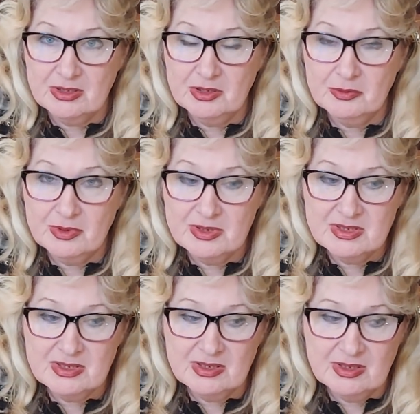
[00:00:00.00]
He
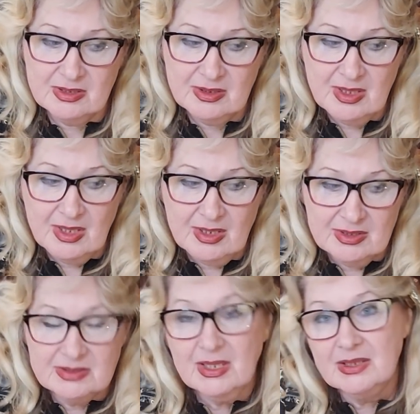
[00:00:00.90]
was
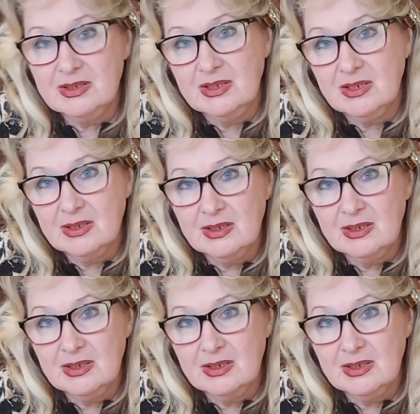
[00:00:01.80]
studying